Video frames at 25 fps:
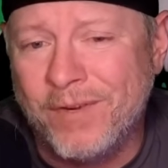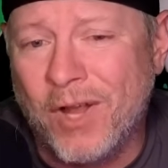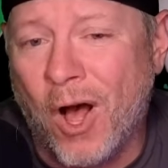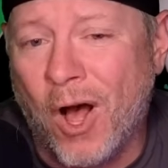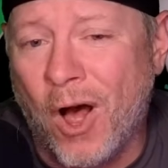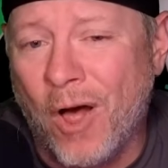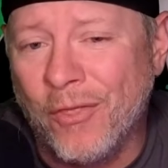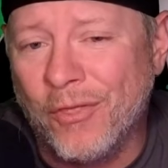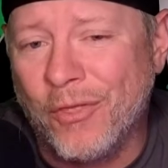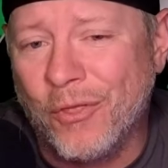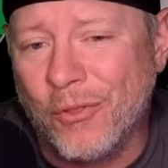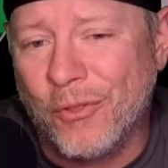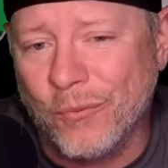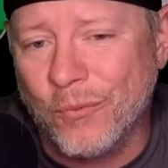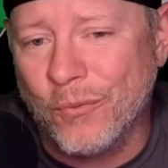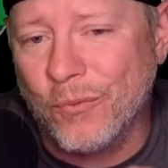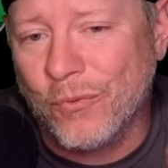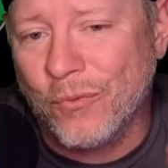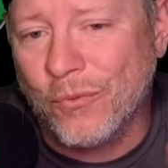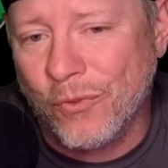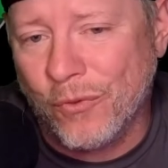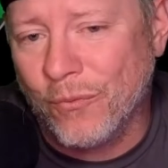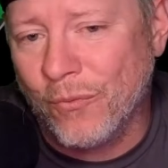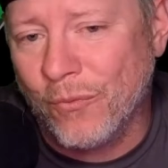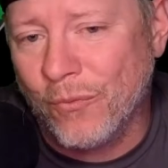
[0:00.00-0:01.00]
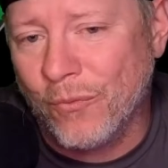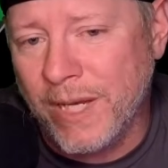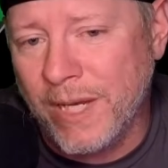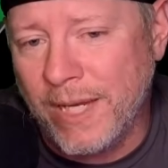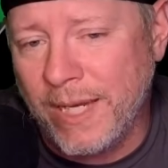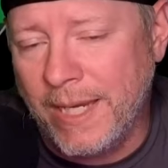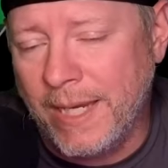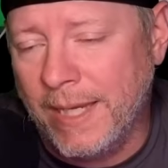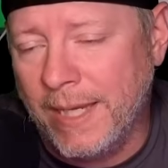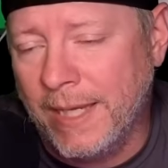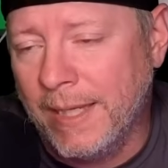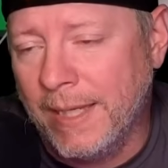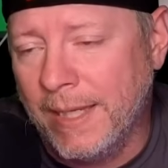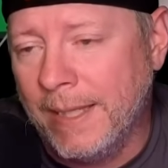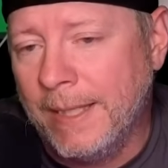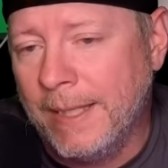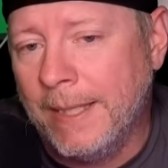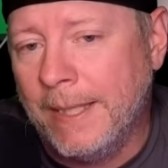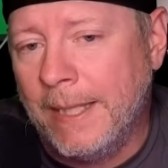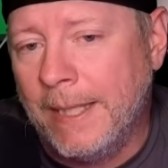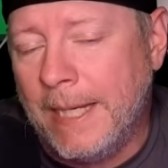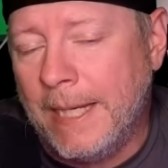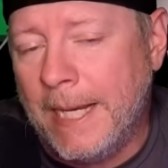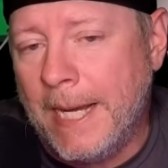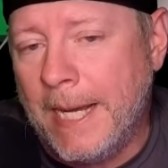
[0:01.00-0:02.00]
gone through three
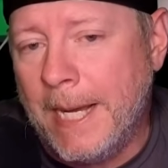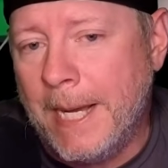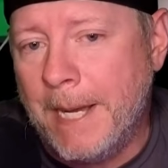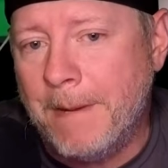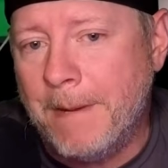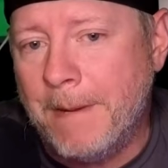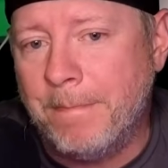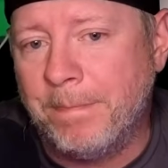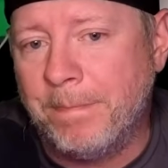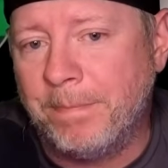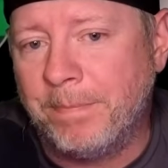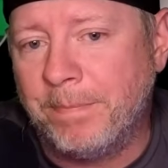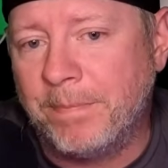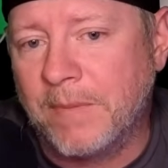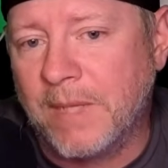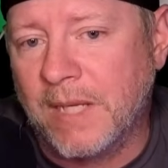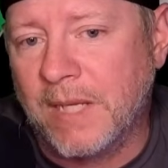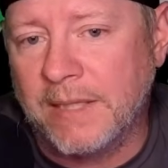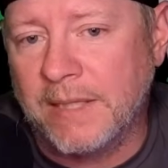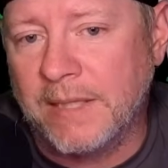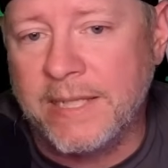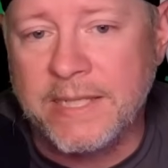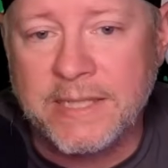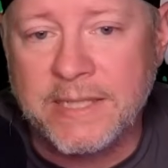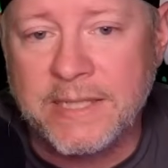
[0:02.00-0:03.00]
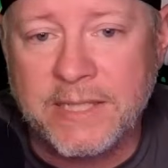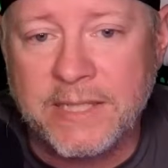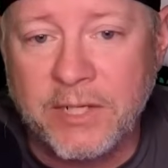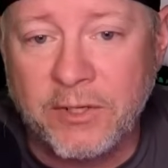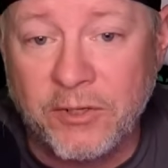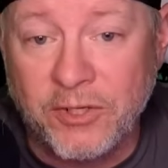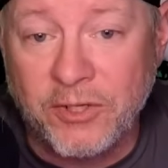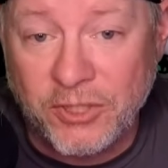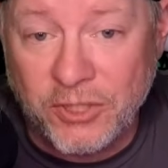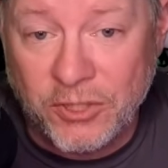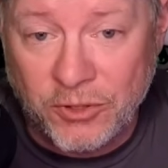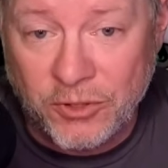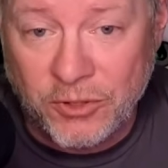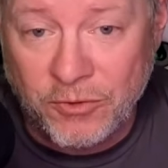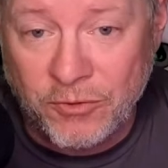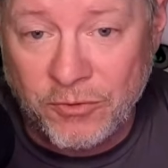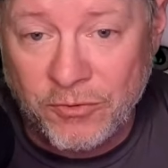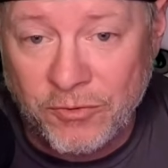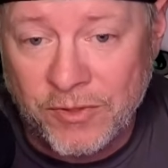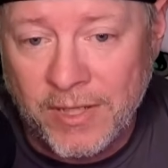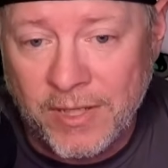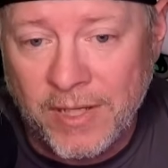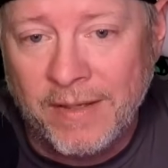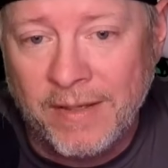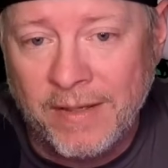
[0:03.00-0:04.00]
Elite Series
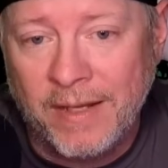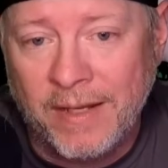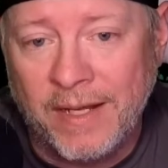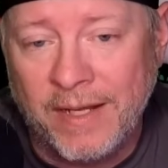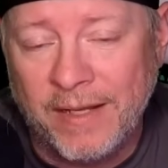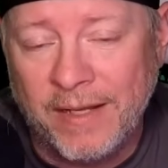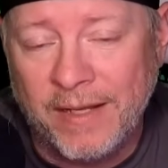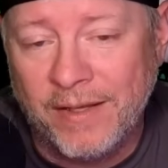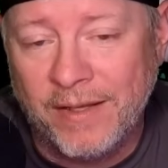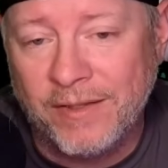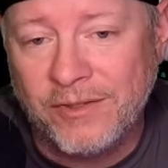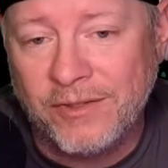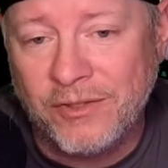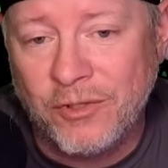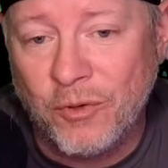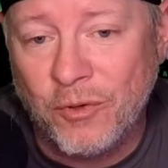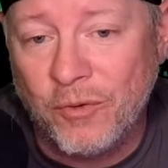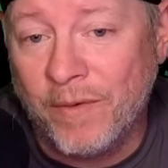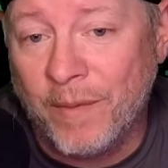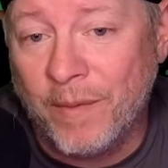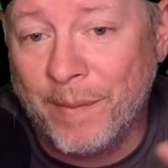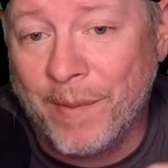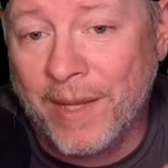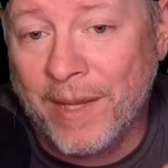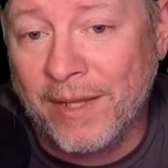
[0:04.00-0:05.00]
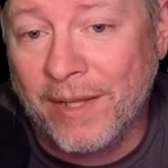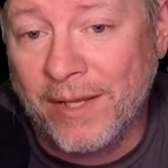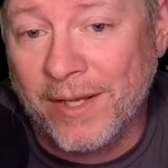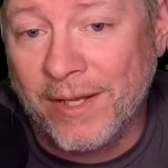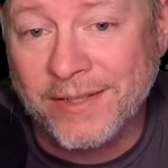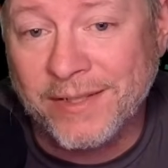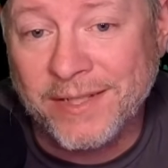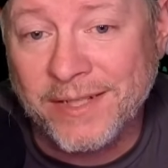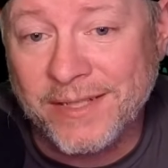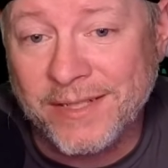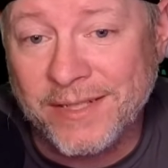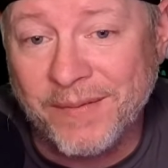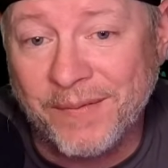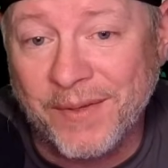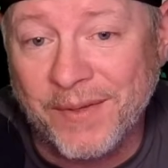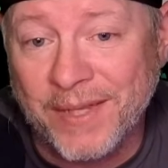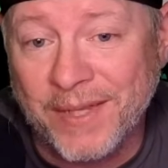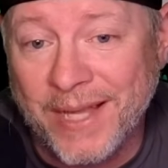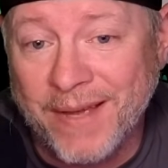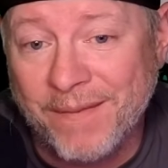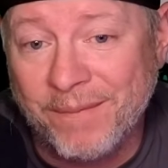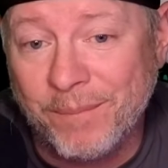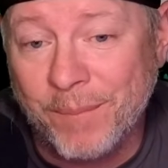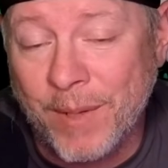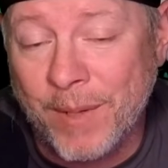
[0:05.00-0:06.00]
2s. Two of them I lost because of a
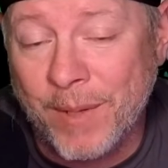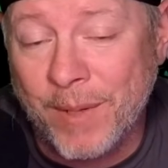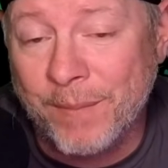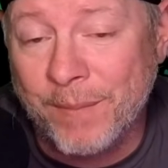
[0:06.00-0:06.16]
left